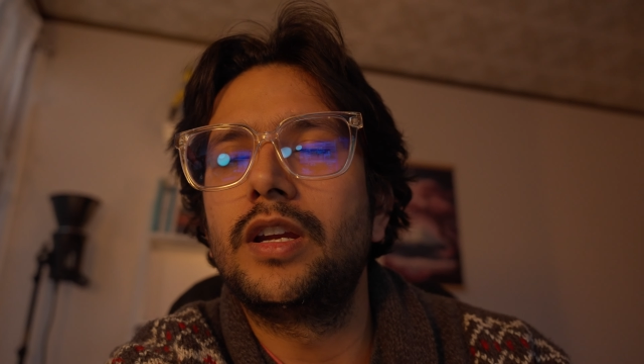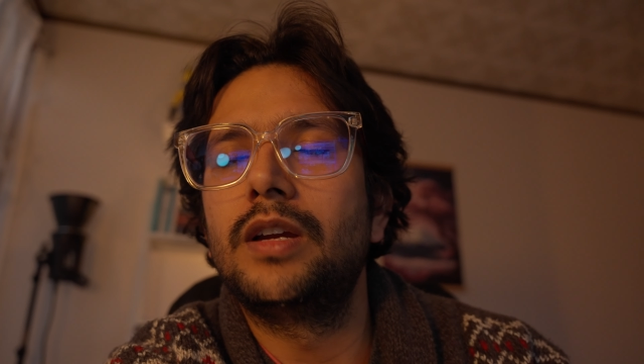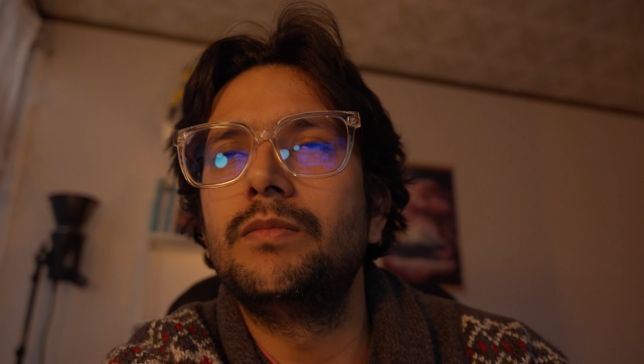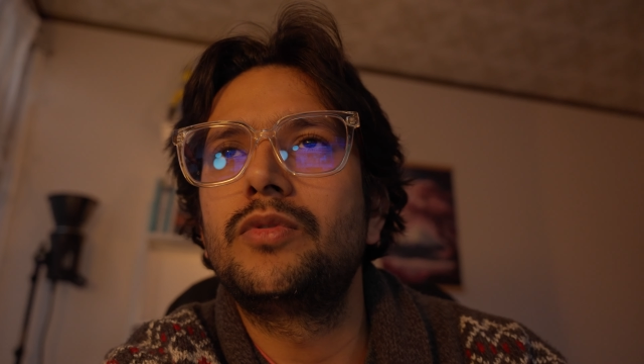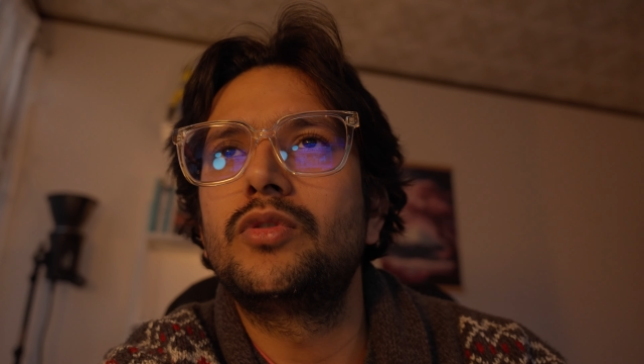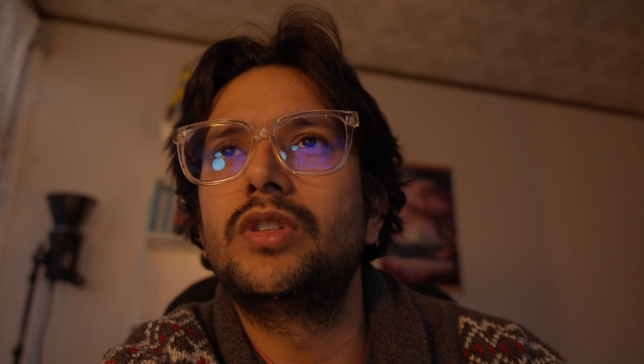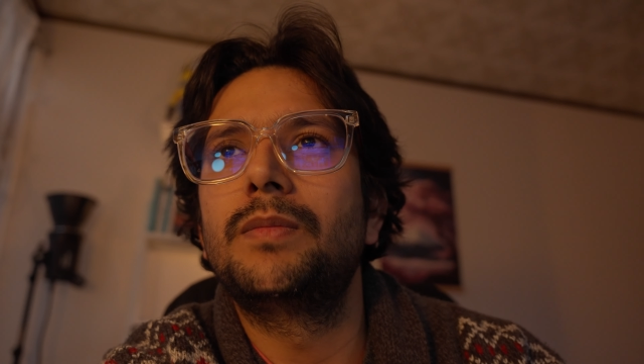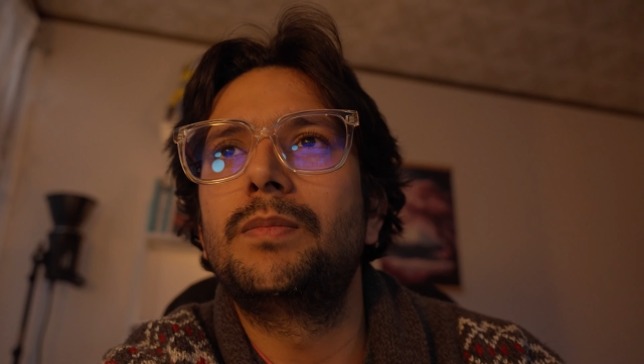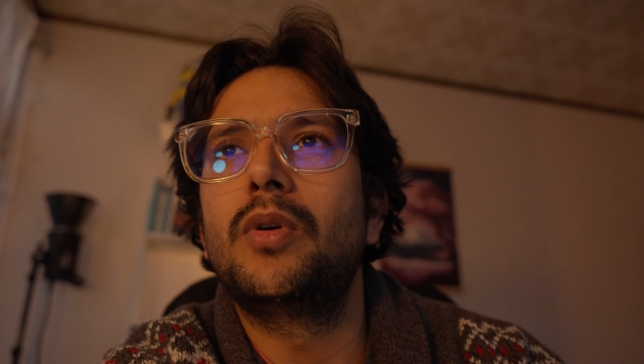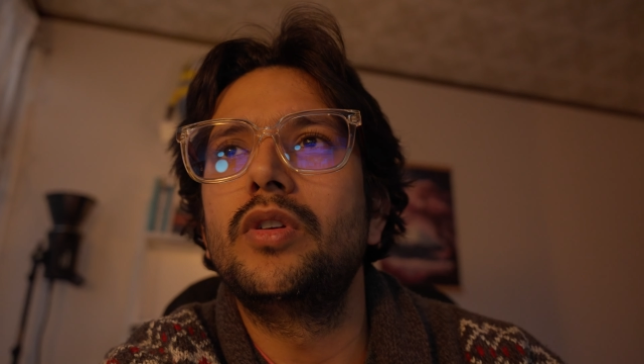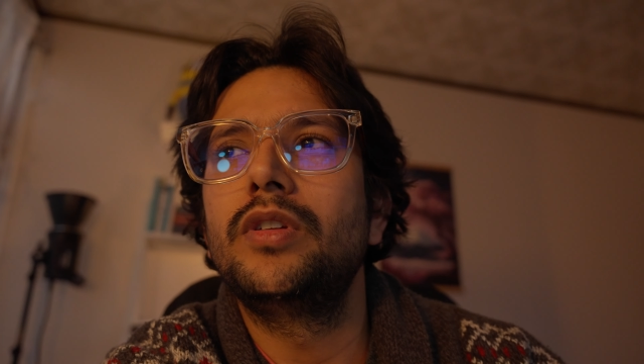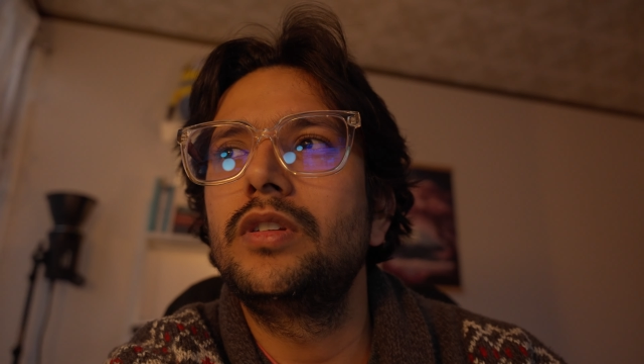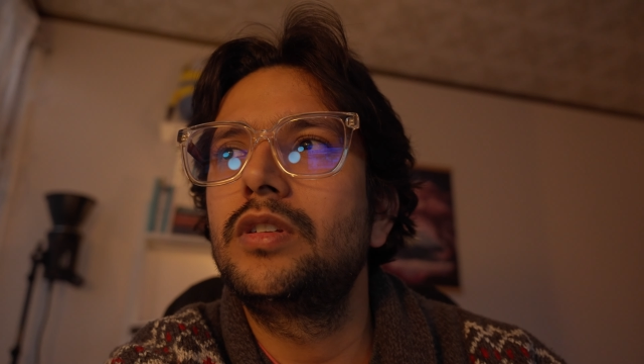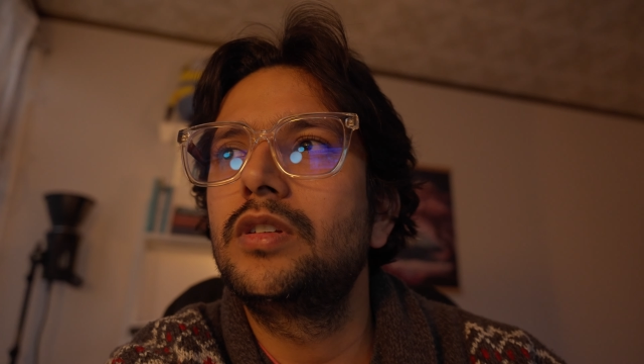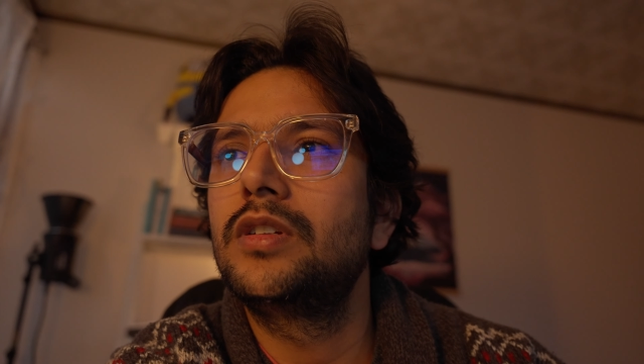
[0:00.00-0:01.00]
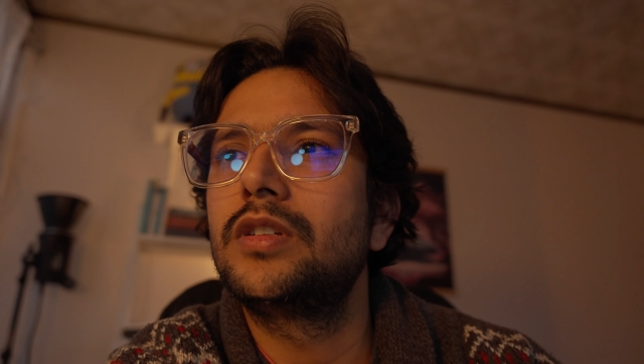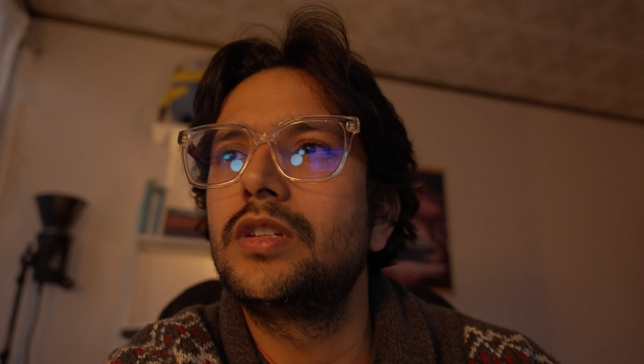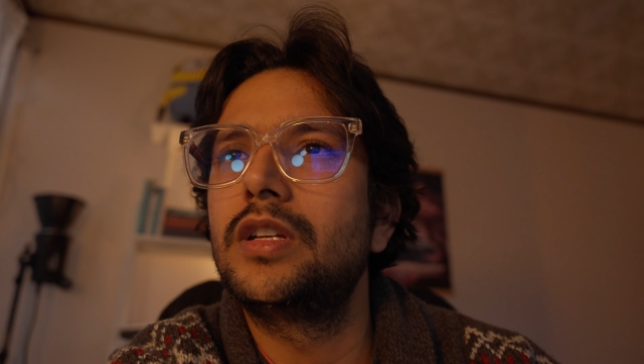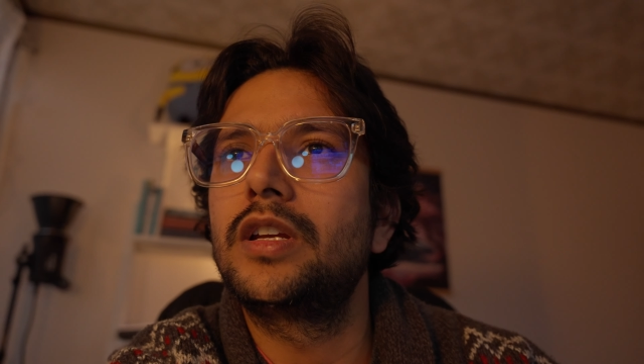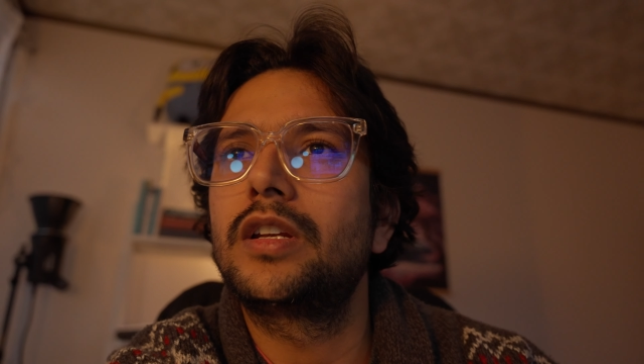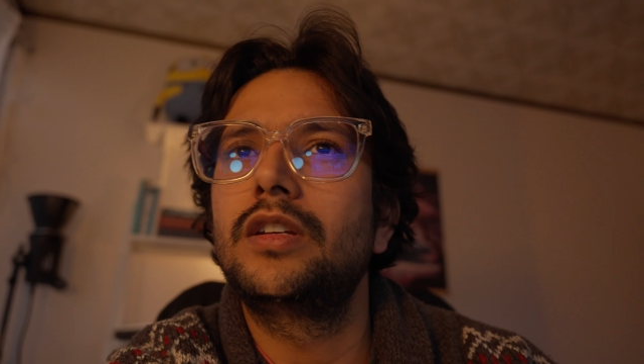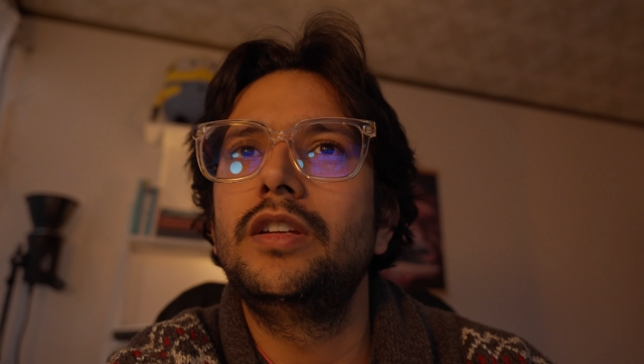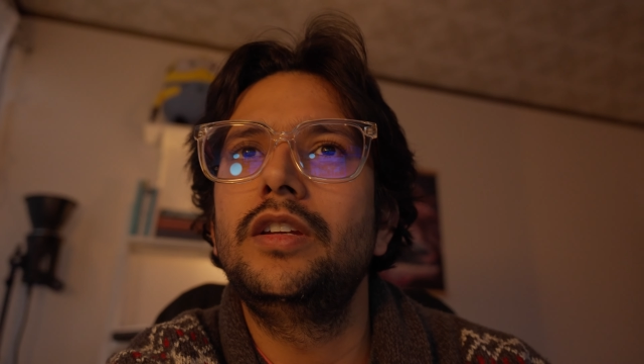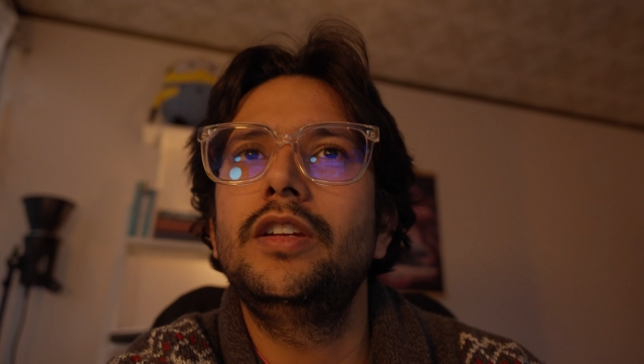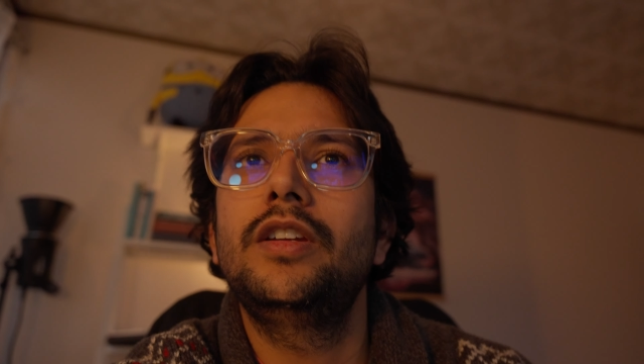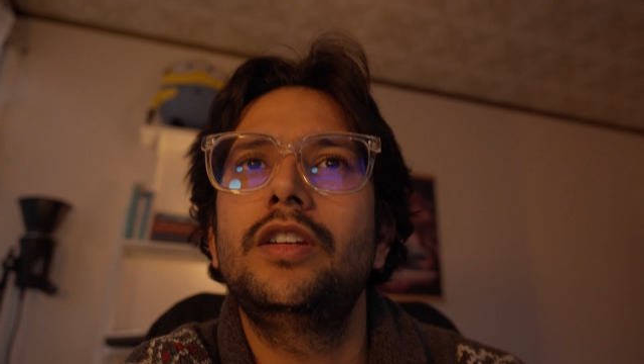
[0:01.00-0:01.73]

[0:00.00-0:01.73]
come to the point directly